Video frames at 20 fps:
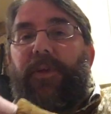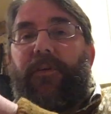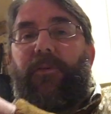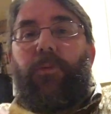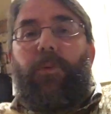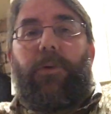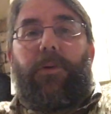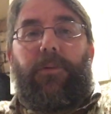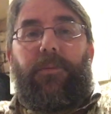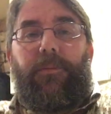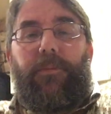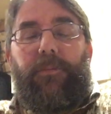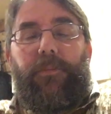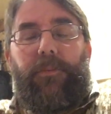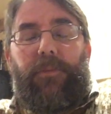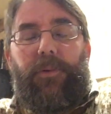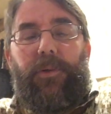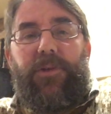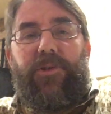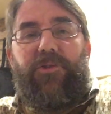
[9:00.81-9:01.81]
if one
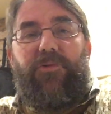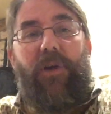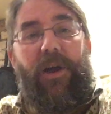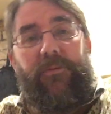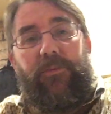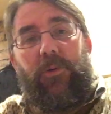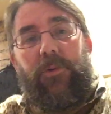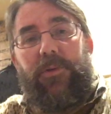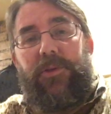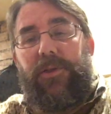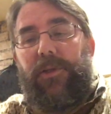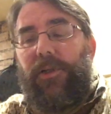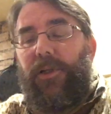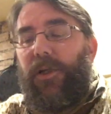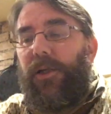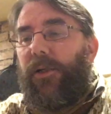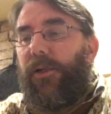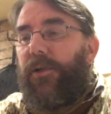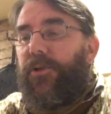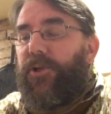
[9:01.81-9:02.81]
has travelled to the
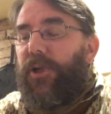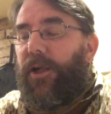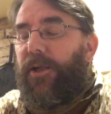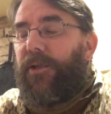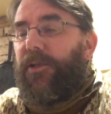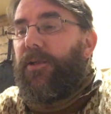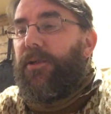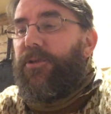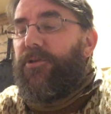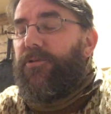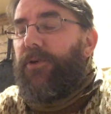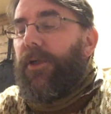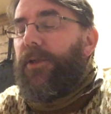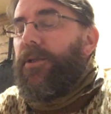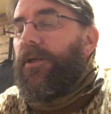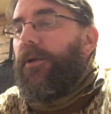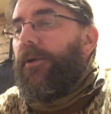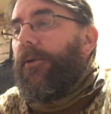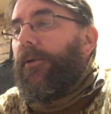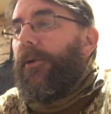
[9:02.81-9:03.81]
English Lake District,